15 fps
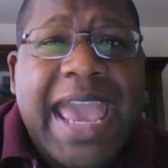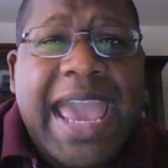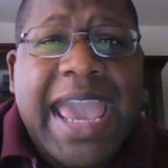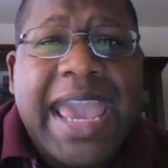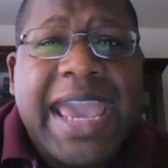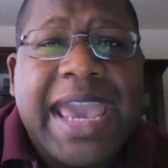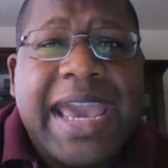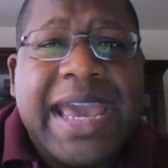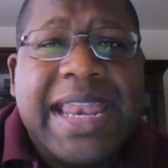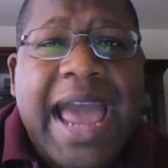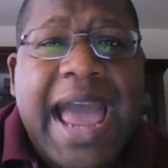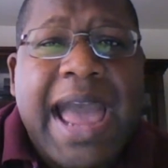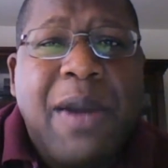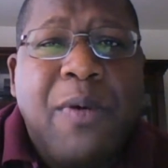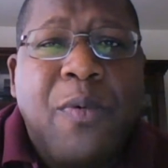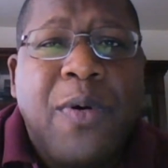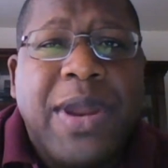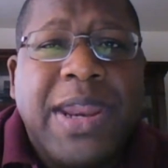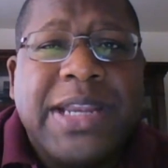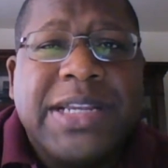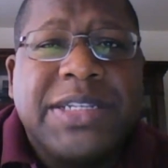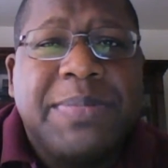And I
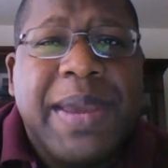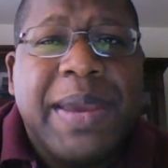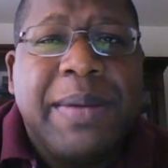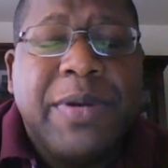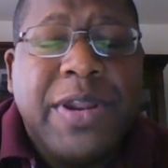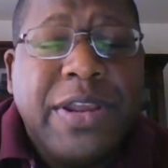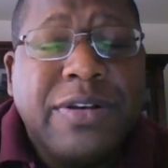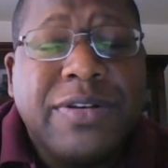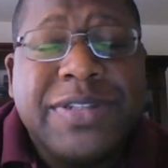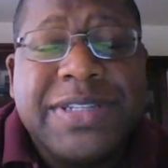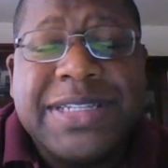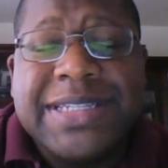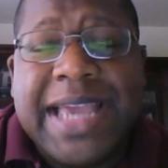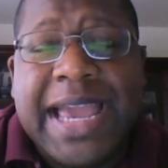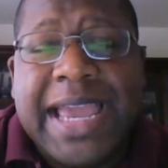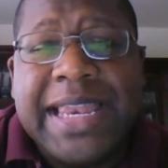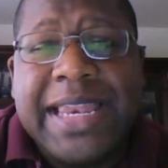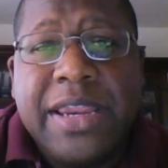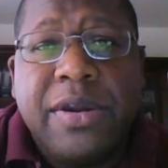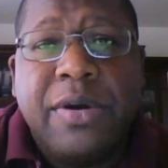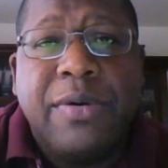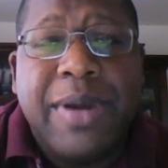wanted to be able to use the site, and